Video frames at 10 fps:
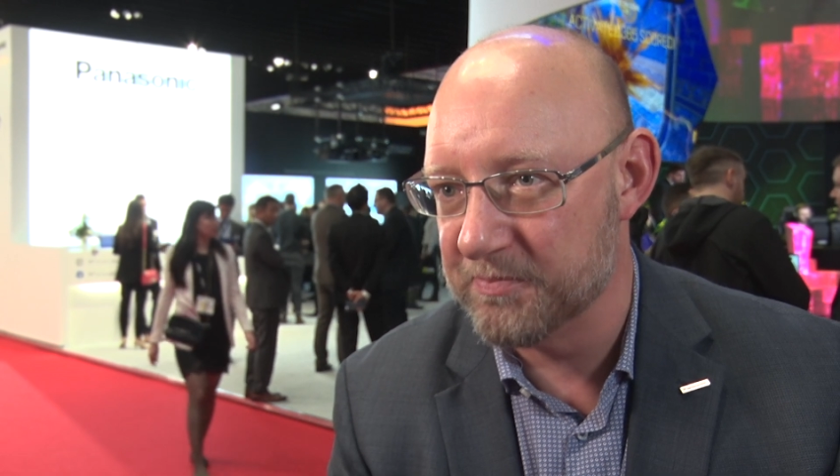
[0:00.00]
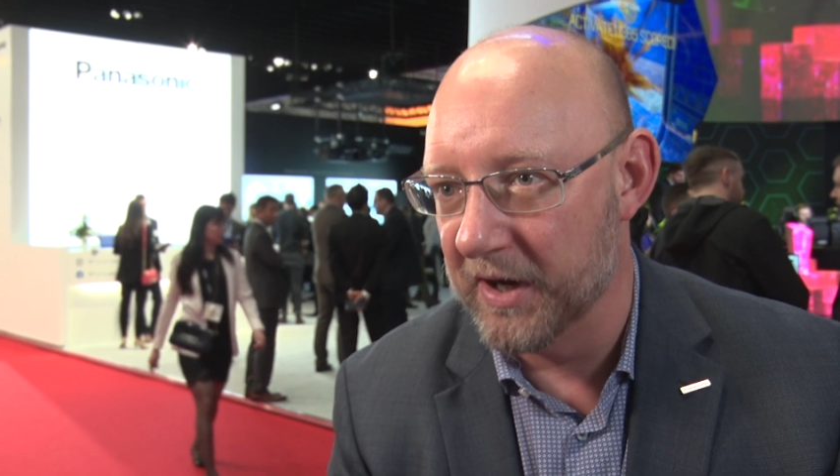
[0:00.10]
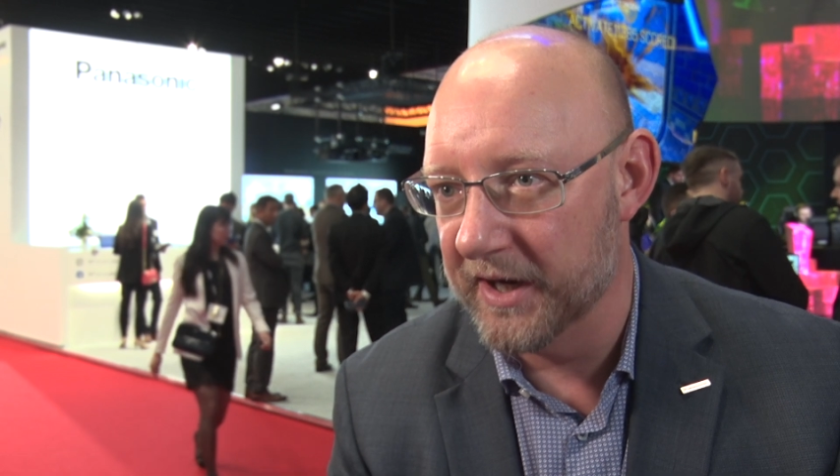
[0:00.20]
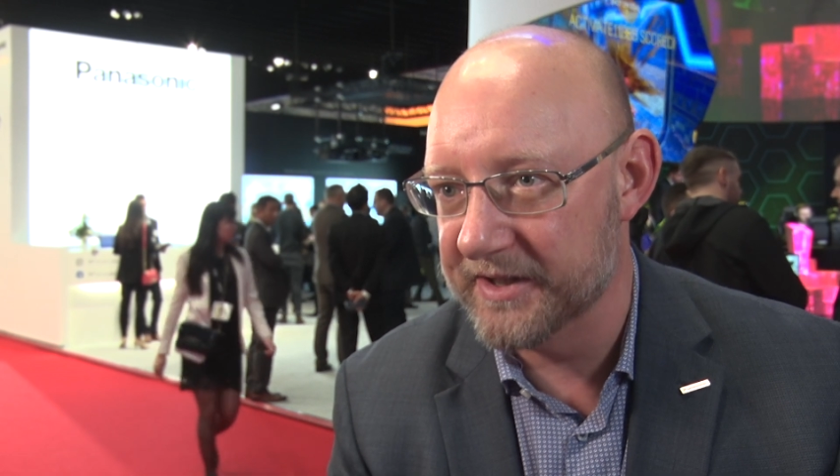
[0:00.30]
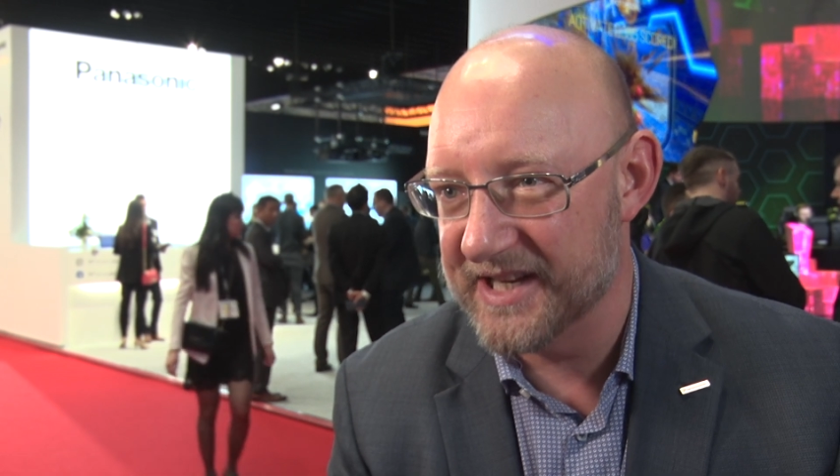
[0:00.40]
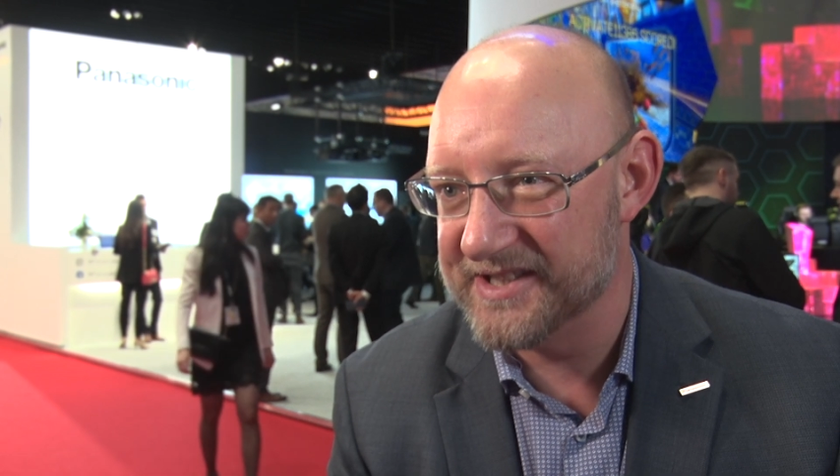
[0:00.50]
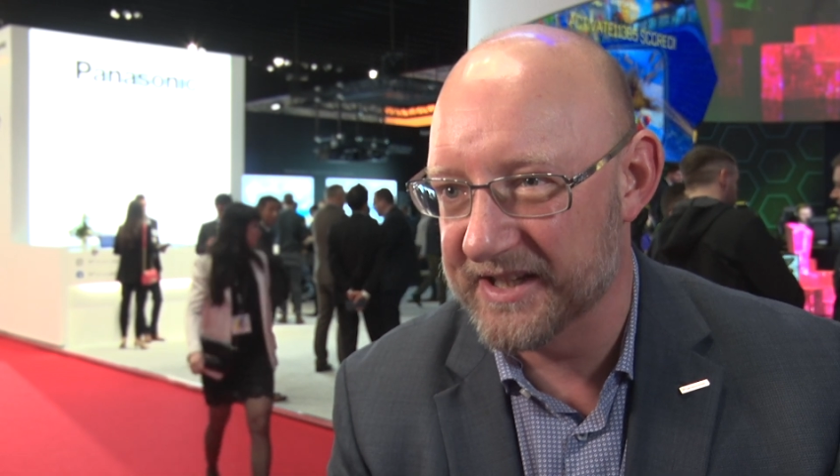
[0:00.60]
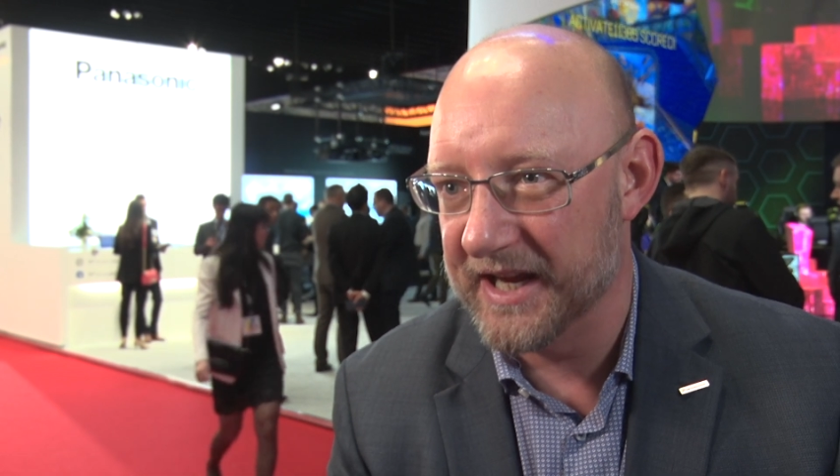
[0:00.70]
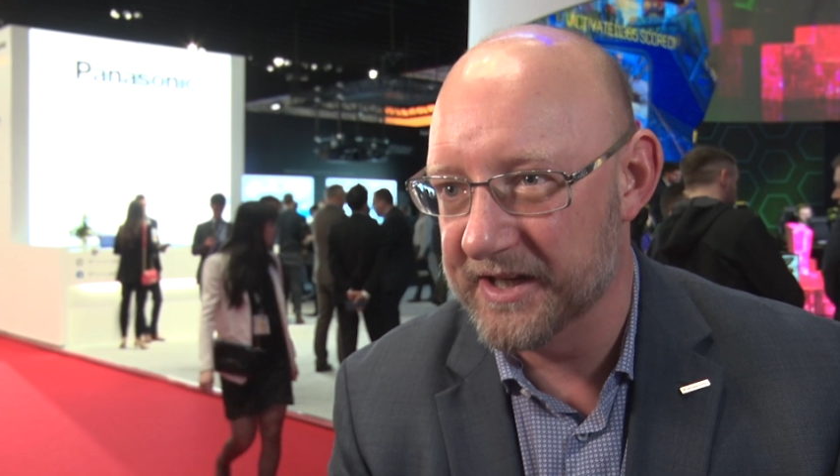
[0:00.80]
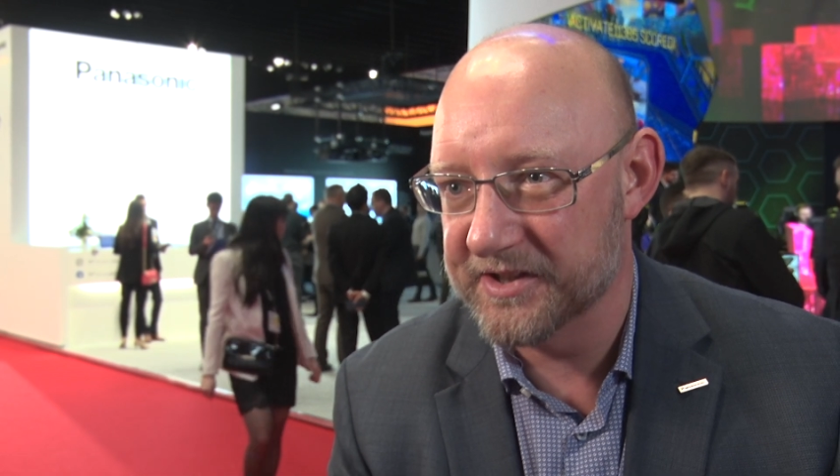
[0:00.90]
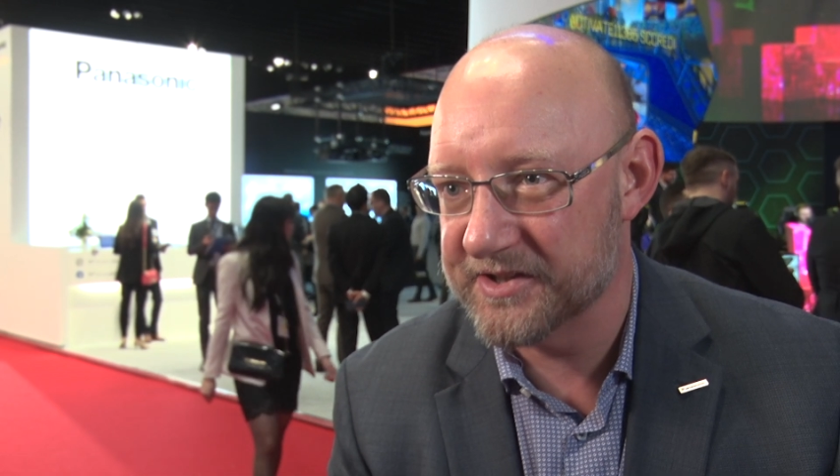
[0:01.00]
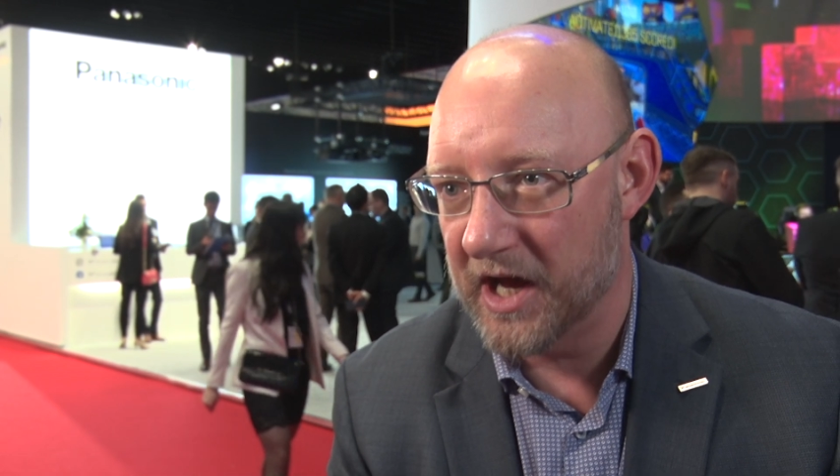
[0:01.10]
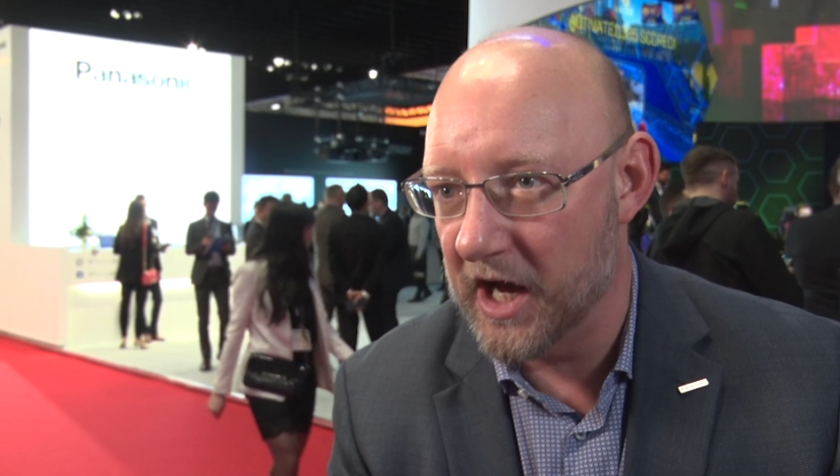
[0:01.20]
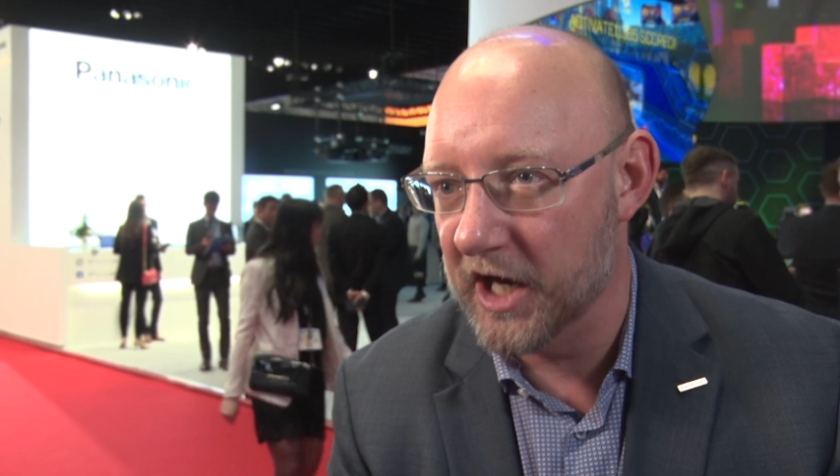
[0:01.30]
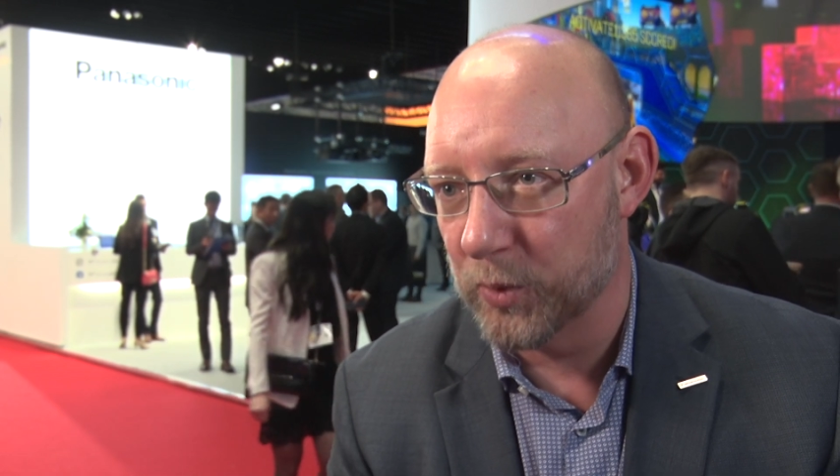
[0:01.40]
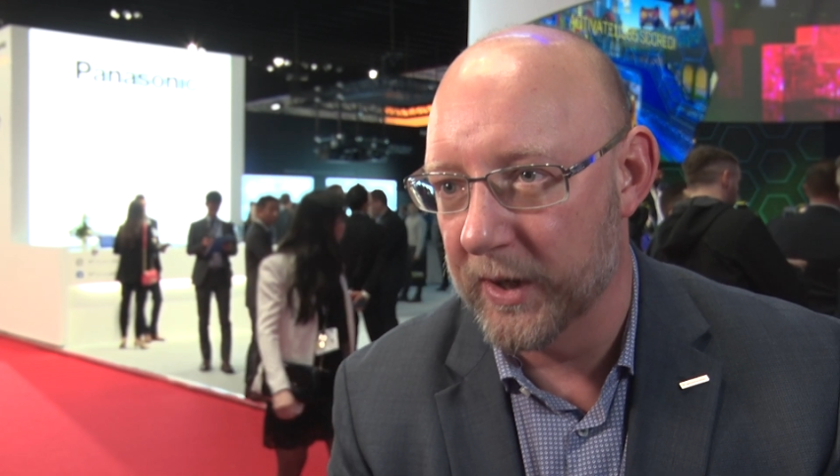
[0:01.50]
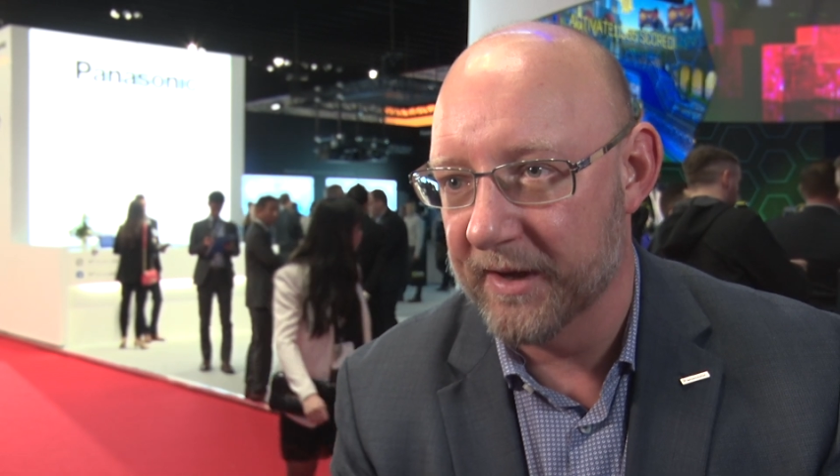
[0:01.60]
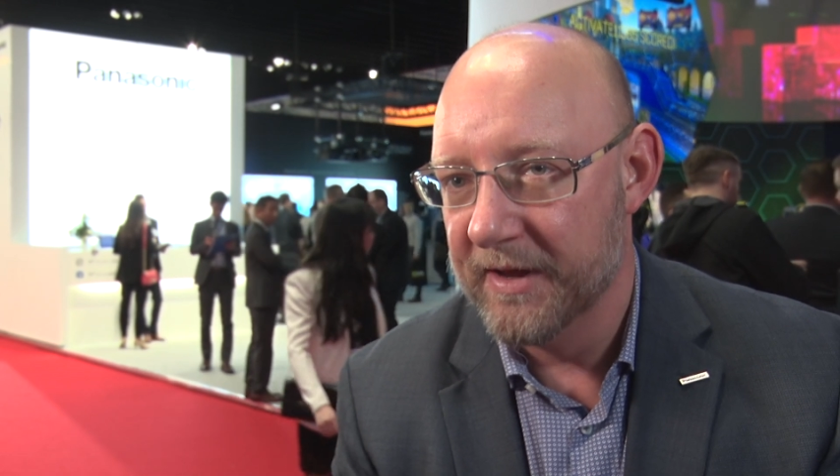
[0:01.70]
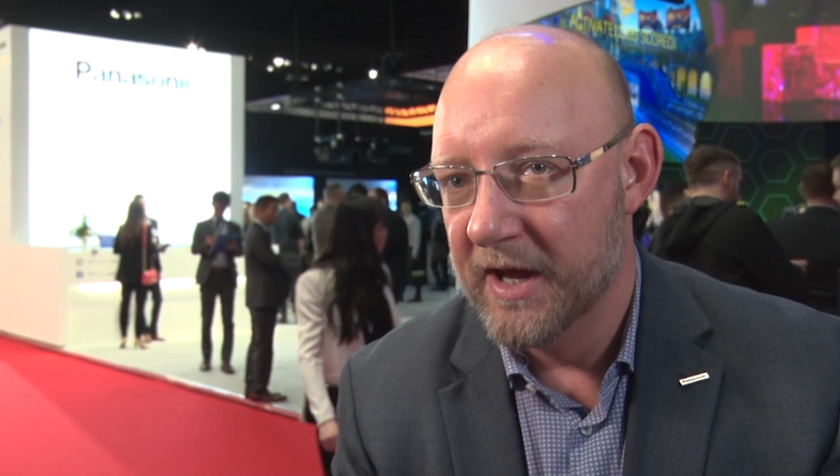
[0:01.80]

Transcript: by designated hardware.